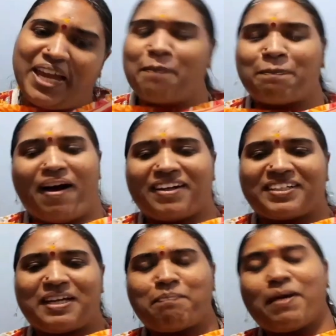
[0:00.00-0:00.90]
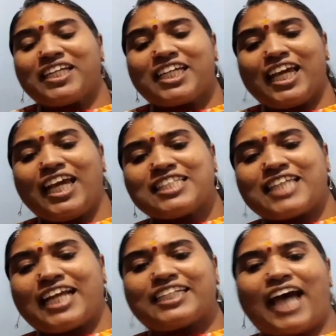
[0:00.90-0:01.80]
a partner, but he is
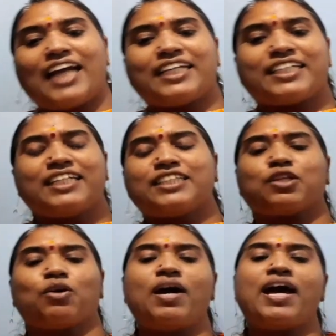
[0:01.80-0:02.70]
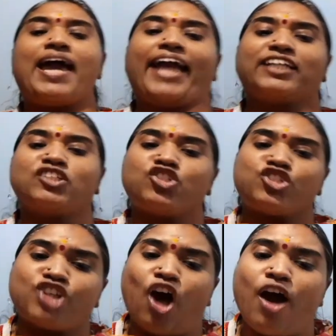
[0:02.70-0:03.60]
entitled to
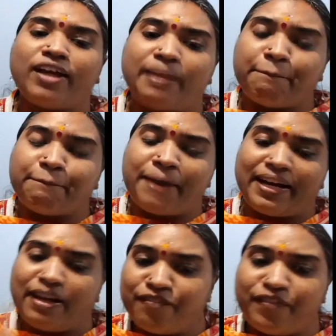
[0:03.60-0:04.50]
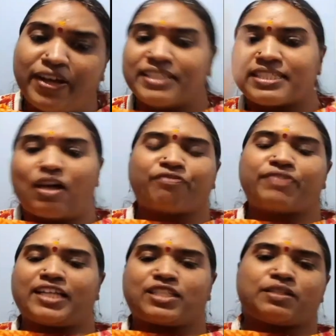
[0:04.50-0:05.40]
enjoy the benefits of
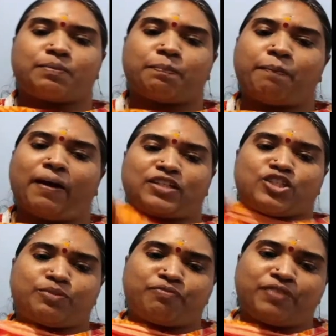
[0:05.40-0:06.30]
that partnership.